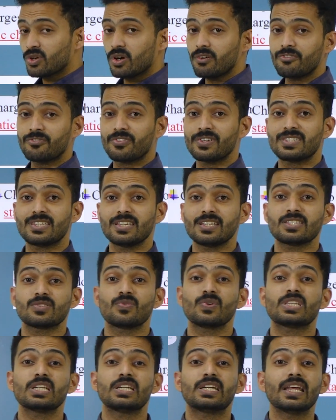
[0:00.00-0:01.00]
of physics
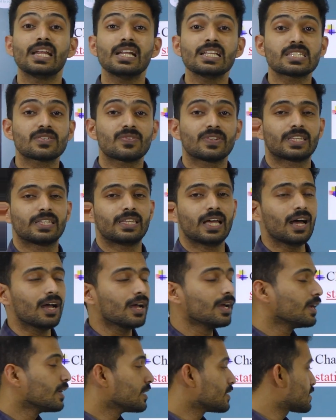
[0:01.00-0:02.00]
which deals with the
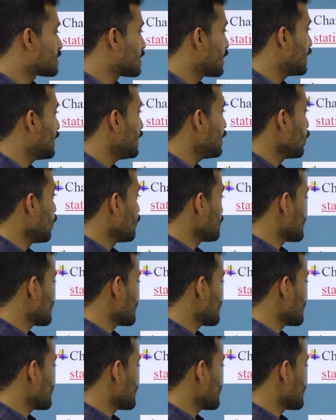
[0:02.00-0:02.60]
study of